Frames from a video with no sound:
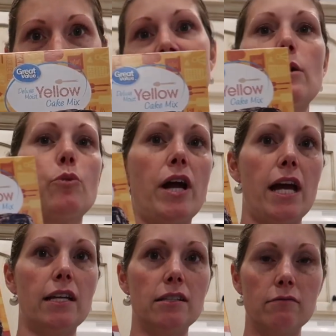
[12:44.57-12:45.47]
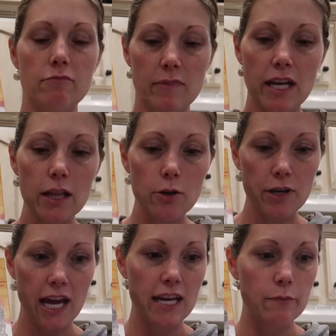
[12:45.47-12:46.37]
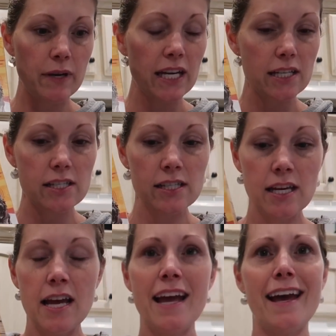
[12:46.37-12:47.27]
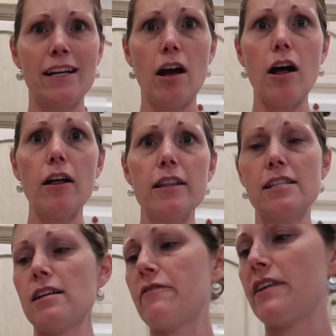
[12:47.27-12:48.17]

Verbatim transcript: any brand yellow cake mix, and all the stuff